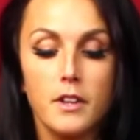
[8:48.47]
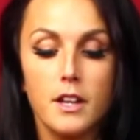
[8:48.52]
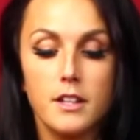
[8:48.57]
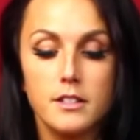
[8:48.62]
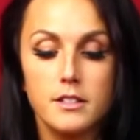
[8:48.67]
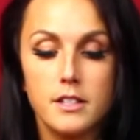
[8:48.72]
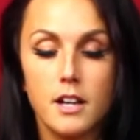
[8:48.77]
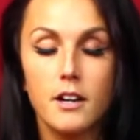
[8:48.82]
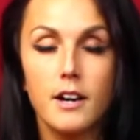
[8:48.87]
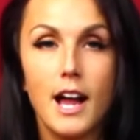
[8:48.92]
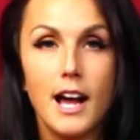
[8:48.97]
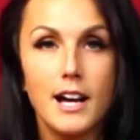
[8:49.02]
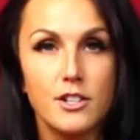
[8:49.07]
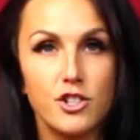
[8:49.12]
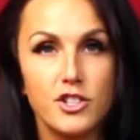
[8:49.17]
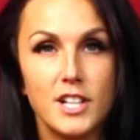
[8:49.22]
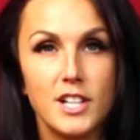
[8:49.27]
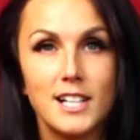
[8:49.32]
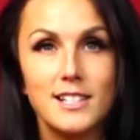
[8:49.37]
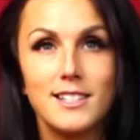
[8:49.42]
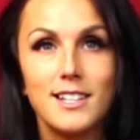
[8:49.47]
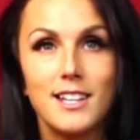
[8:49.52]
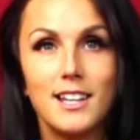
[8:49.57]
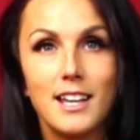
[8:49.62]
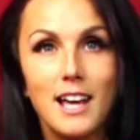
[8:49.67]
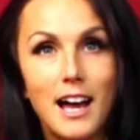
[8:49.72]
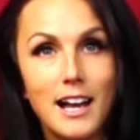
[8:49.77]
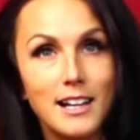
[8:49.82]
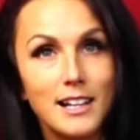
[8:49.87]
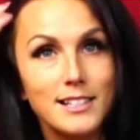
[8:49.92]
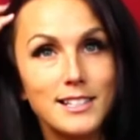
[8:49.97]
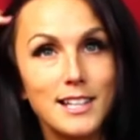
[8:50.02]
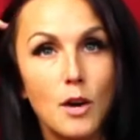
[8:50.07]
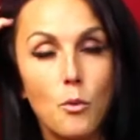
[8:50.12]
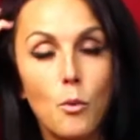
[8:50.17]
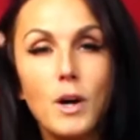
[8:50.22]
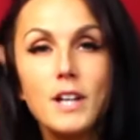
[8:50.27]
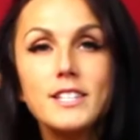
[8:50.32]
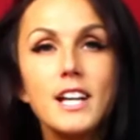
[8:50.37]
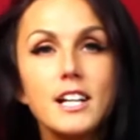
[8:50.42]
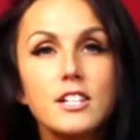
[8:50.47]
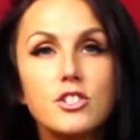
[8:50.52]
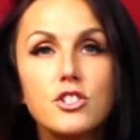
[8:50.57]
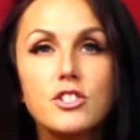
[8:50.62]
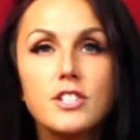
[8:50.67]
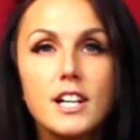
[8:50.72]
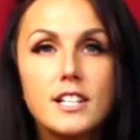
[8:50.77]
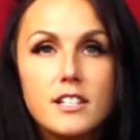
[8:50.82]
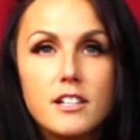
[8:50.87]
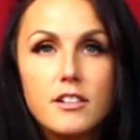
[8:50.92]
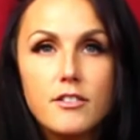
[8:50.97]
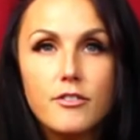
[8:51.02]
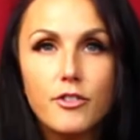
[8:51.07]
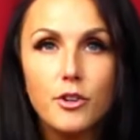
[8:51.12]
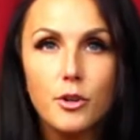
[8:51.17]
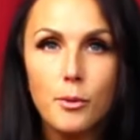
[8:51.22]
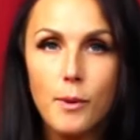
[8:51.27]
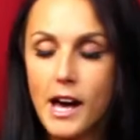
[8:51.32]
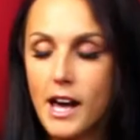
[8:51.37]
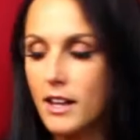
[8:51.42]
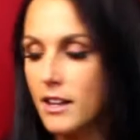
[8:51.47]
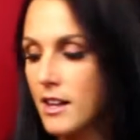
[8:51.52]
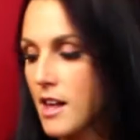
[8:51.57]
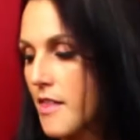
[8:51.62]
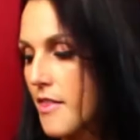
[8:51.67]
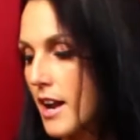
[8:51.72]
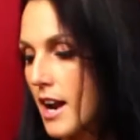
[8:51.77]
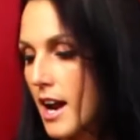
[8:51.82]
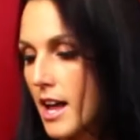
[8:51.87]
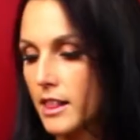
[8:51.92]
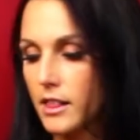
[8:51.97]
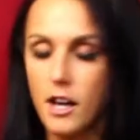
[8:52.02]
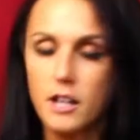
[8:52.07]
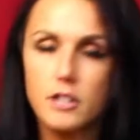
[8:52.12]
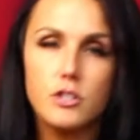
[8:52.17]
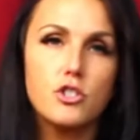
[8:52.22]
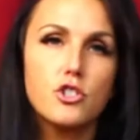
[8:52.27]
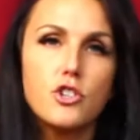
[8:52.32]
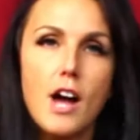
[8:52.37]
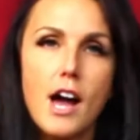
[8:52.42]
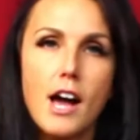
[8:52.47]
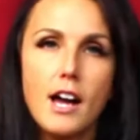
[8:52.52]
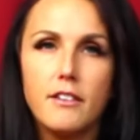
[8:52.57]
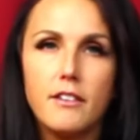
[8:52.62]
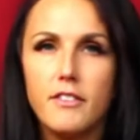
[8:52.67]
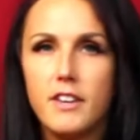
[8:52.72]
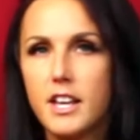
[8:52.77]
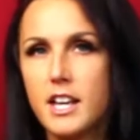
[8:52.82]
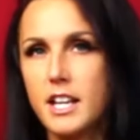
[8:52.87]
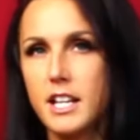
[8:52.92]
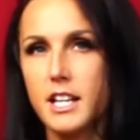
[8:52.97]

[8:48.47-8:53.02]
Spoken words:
start exercising again, because I was exercising for a while and then I lost track of it,